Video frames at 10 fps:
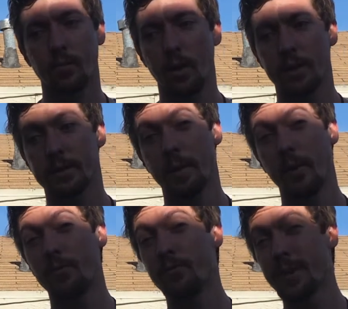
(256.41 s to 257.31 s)
where it's
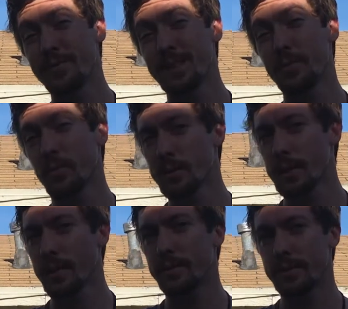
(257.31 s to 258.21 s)
about
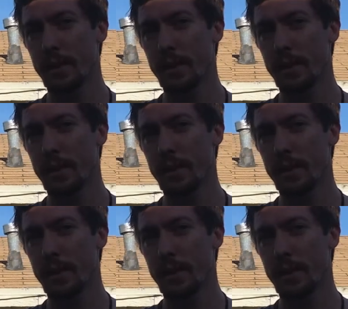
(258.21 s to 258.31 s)
50%